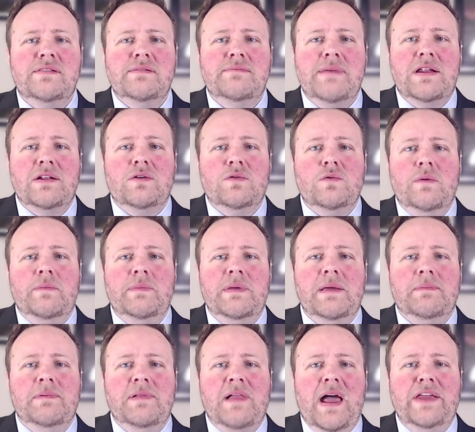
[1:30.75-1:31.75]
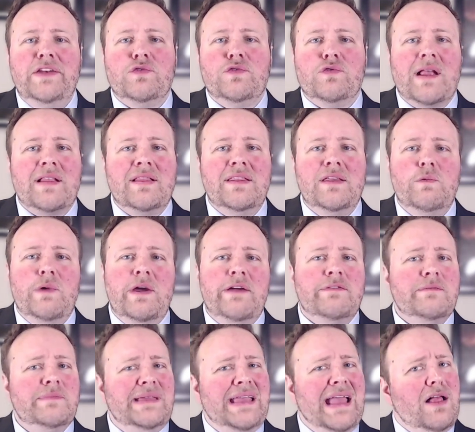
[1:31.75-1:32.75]
on the metal will be applied directly away
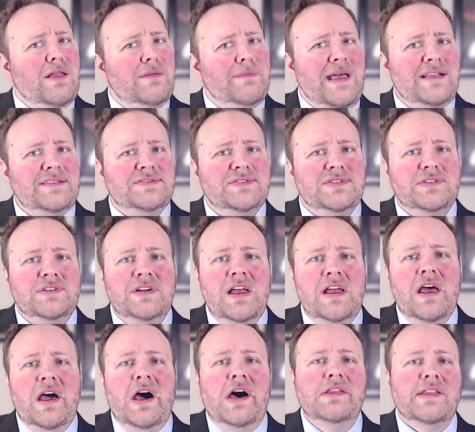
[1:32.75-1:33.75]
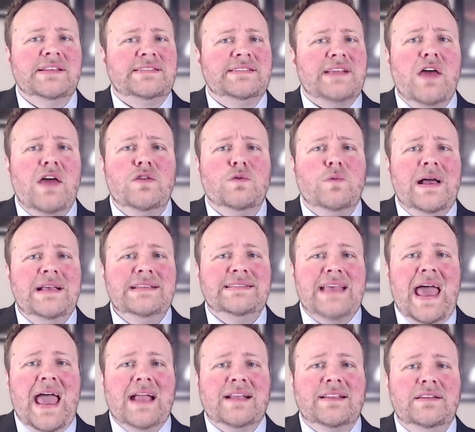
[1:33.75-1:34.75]
from the allomancer unless otherwise
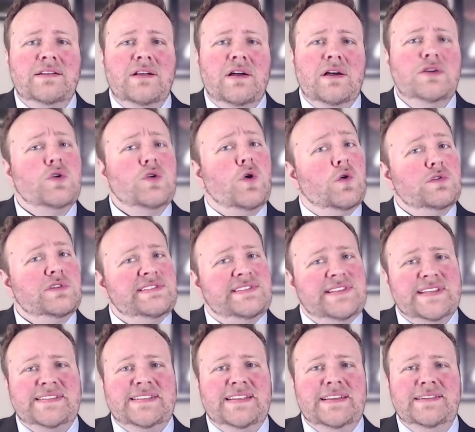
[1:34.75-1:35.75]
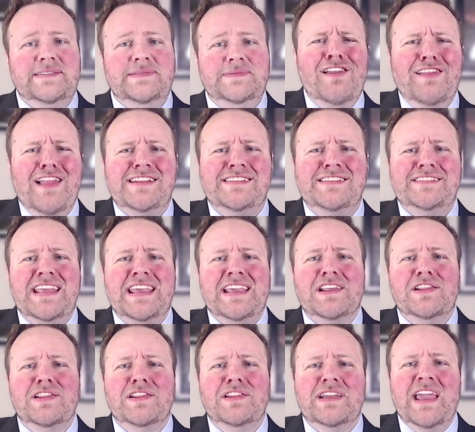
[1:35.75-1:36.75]
acted on or resisted. Let's
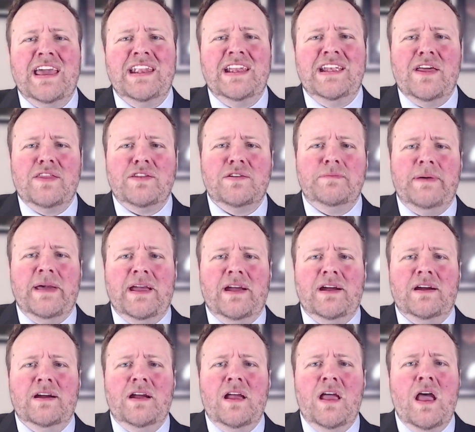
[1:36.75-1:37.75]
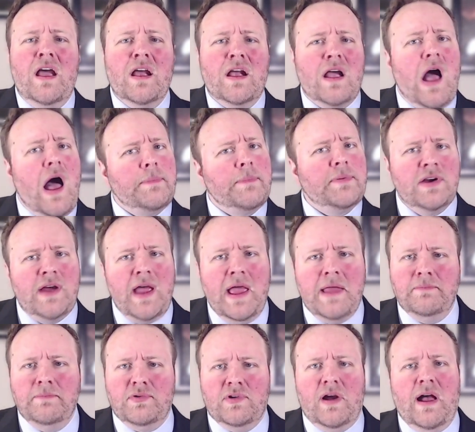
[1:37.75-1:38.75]
take a look at another pair, copper
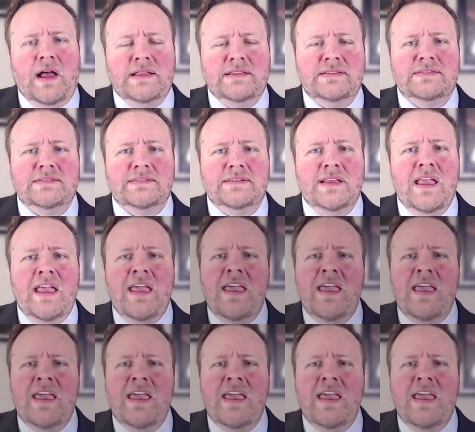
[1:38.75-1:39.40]
and bronze.